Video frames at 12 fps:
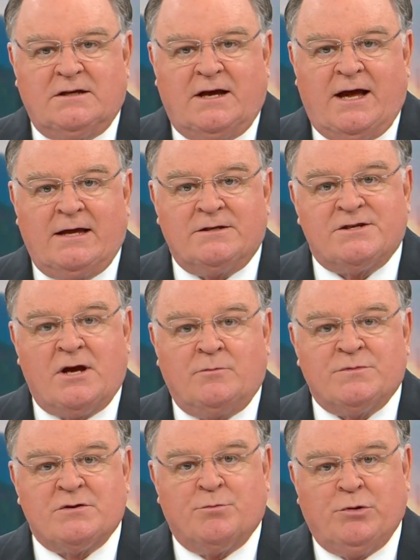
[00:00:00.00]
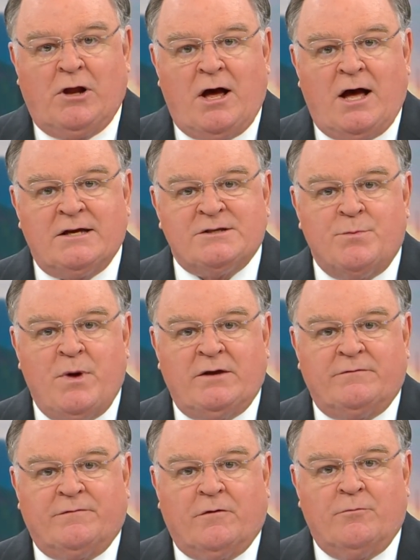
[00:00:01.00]
and some supplies
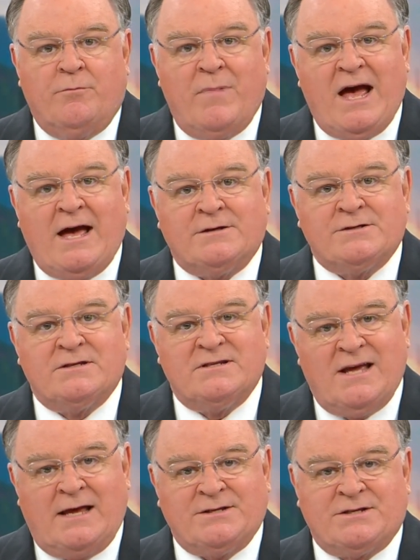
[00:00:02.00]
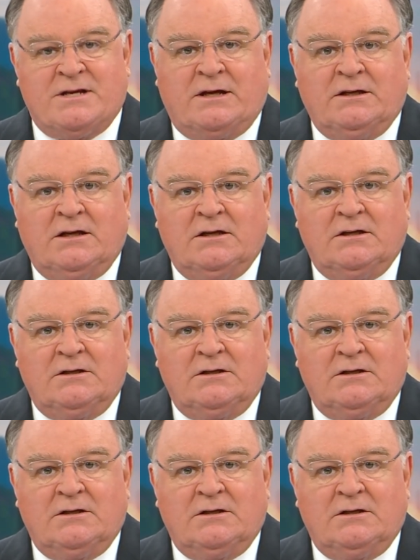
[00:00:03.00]
meant for mass testing